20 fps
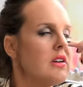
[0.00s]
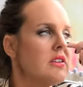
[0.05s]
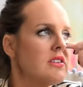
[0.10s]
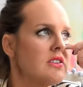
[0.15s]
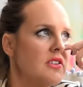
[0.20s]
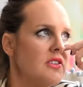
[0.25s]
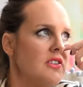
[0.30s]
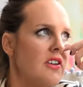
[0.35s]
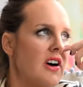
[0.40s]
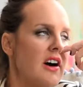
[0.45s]

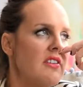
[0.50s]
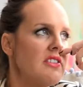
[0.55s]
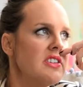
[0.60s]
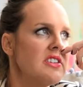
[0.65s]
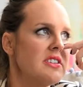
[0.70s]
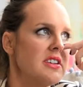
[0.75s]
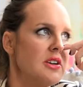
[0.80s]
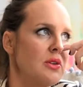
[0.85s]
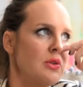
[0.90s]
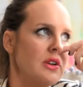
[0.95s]

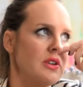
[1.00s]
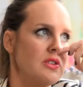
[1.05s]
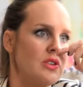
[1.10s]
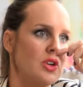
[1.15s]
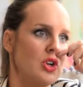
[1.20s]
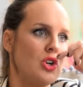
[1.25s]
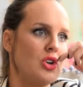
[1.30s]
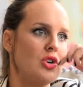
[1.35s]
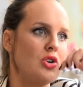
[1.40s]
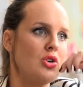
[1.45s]
Survivor's guilt is
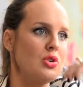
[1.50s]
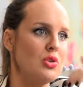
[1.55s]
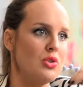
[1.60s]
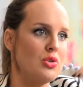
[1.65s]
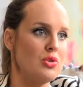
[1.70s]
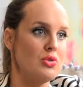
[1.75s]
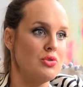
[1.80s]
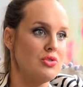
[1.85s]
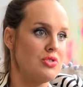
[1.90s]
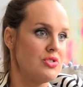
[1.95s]
a
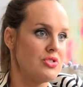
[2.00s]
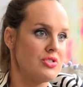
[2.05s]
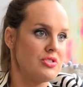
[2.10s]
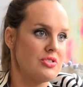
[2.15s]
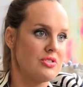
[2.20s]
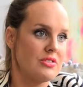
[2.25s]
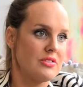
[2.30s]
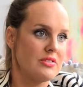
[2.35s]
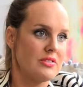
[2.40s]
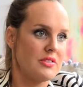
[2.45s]
huge
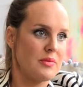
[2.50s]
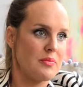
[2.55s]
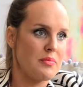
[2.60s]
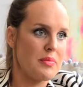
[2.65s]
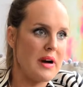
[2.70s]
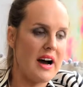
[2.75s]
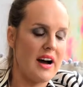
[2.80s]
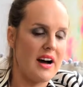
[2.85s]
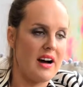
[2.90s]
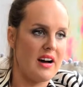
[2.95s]

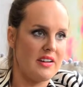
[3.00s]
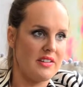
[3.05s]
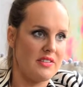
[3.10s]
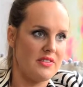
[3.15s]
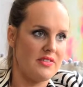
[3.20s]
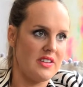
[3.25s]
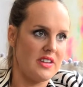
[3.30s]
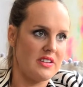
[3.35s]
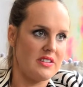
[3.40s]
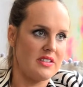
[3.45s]
part
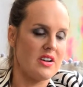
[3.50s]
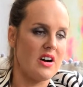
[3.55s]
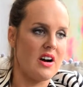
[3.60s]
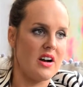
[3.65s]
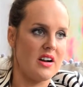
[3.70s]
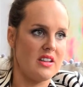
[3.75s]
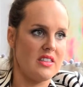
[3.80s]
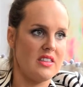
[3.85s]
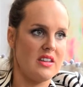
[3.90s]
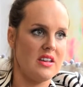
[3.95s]
of this
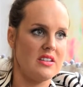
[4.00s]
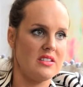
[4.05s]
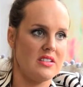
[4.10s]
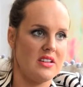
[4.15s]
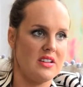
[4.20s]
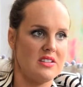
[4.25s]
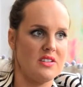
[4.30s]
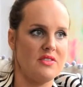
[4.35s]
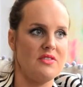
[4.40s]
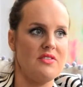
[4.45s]
kind of thing,
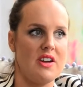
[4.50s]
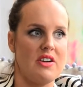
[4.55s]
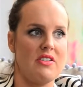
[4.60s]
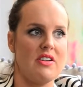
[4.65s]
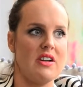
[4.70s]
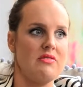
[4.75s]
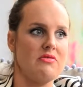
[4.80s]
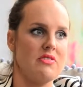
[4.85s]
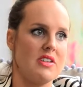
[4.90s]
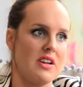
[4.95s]
isn't it? It's a
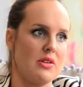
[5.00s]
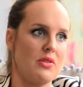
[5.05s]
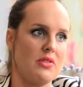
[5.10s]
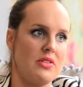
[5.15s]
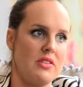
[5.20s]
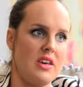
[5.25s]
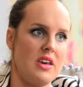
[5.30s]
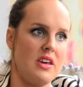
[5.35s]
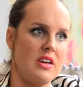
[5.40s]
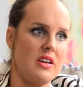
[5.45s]
very real
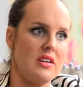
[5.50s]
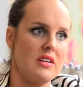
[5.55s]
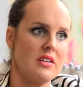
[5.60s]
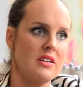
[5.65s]
thing.